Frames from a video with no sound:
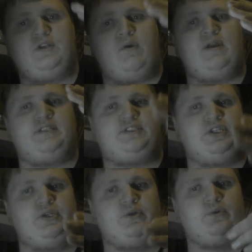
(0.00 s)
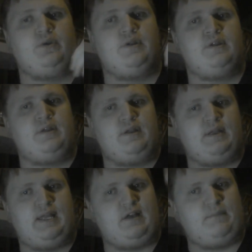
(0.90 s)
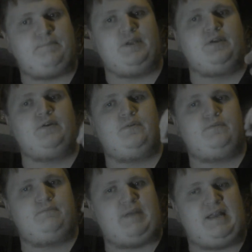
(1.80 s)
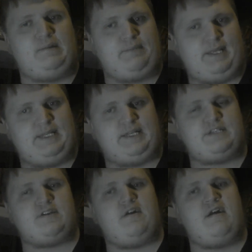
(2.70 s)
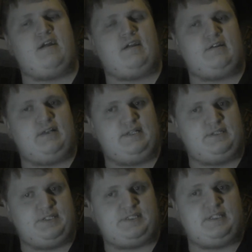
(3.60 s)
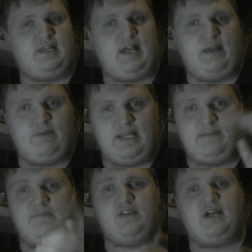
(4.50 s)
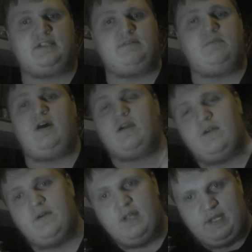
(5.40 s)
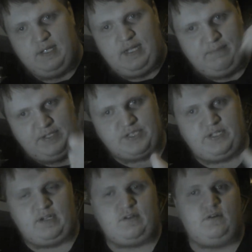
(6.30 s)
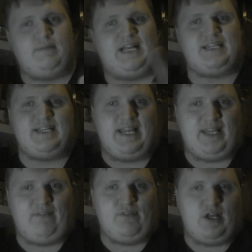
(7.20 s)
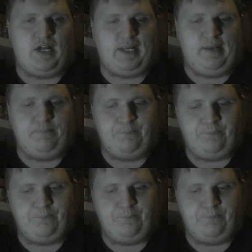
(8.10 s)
going to help you better play the guitar and just I will have a vlog tomorrow. I'm gonna start going back to daily vlogging.